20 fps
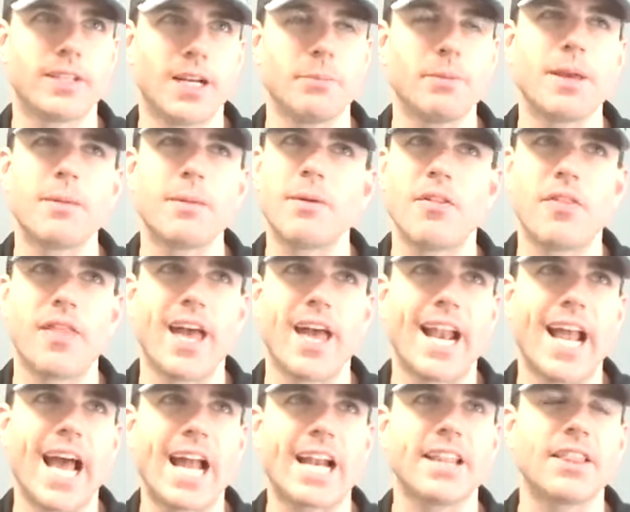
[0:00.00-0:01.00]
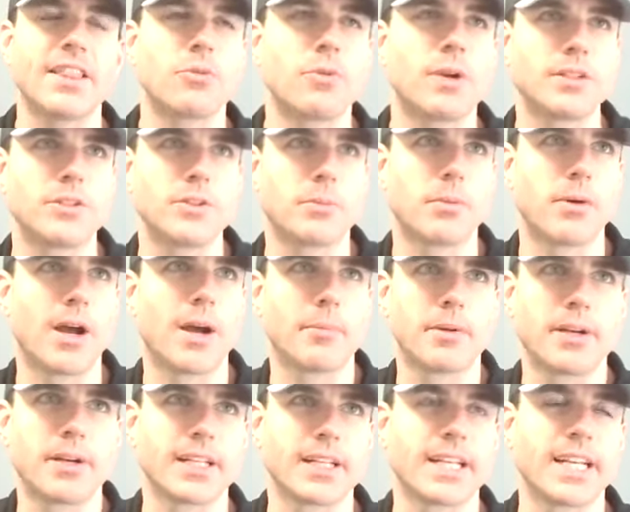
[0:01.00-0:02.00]
that. How did the rental
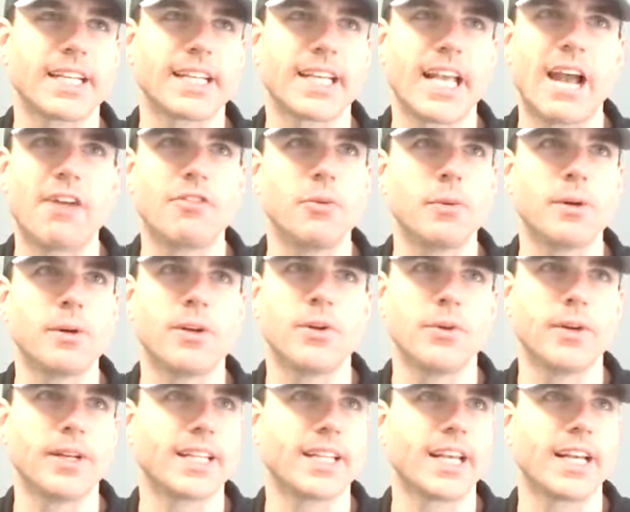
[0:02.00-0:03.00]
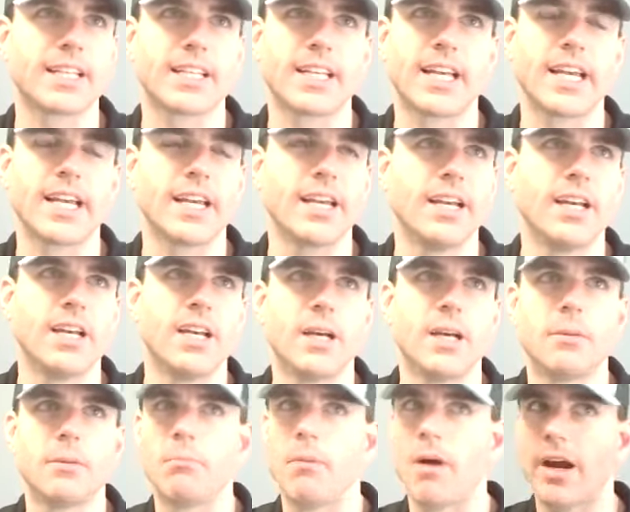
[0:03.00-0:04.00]
properties, because everyone always says like
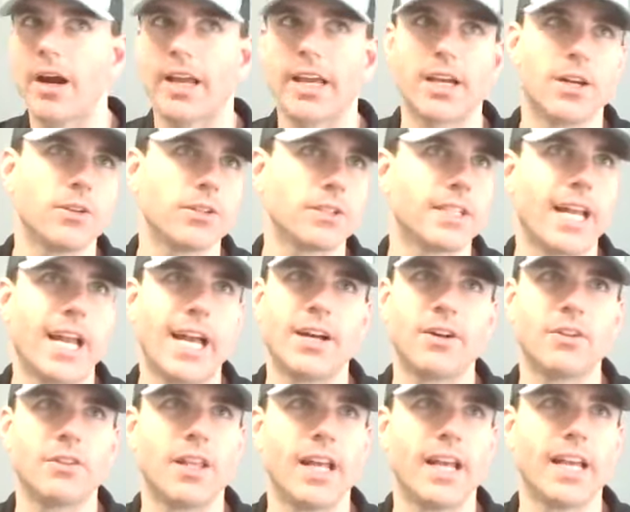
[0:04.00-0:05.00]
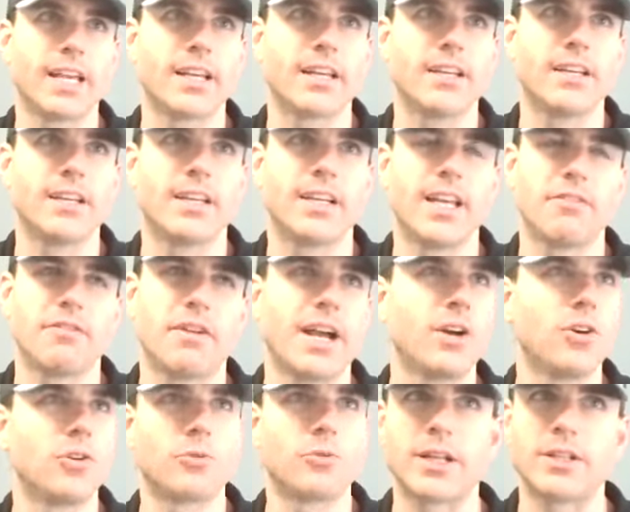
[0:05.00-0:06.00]
market goes down, like if I
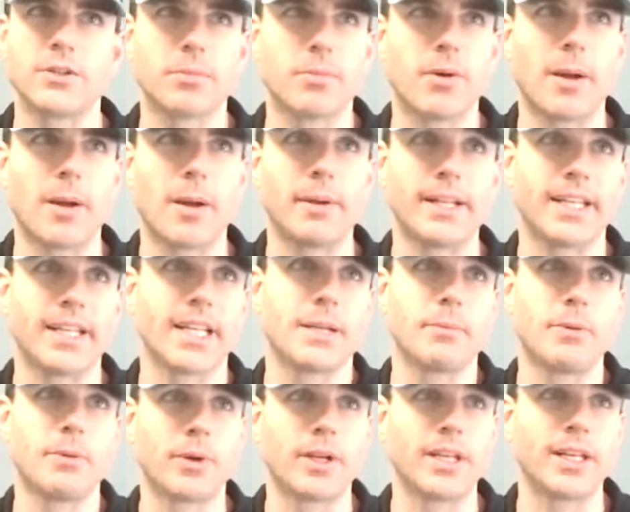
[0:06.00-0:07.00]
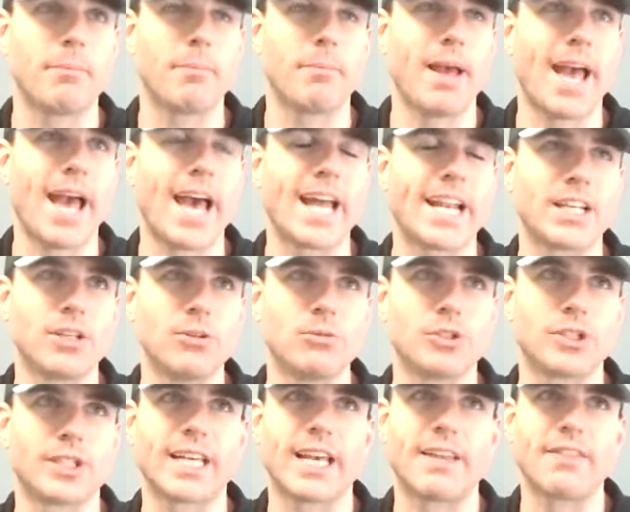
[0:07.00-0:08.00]
own rental properties, it's going to be really bad. And you
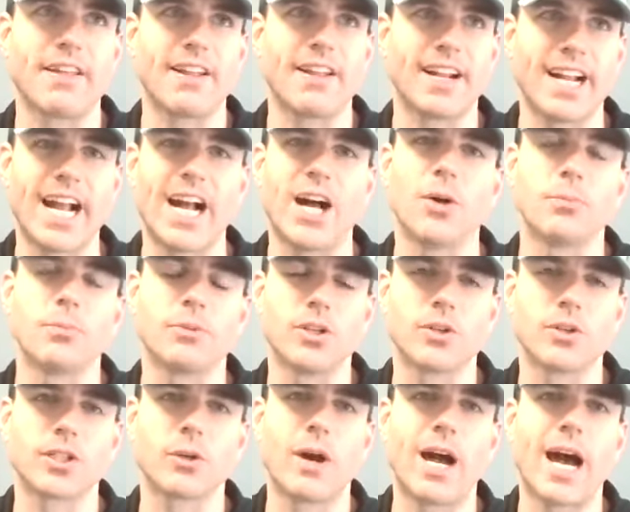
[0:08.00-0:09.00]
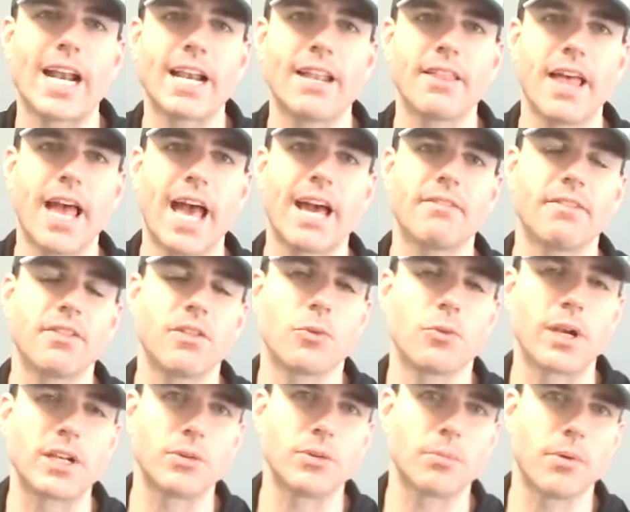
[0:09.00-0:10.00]
just said that it helped you. So how did it happen? The
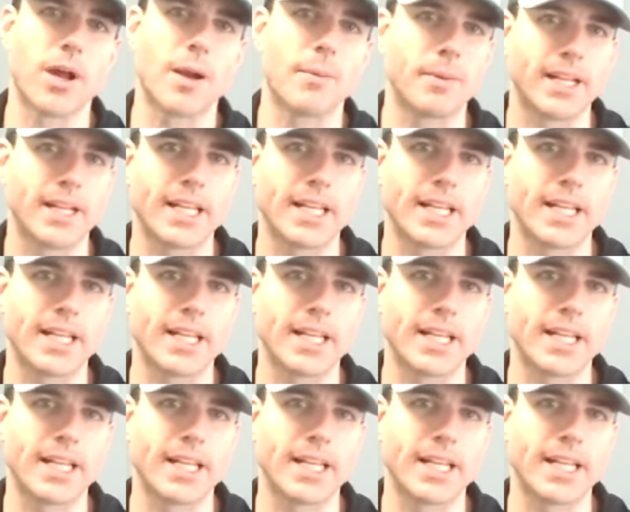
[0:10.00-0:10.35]
rental properties?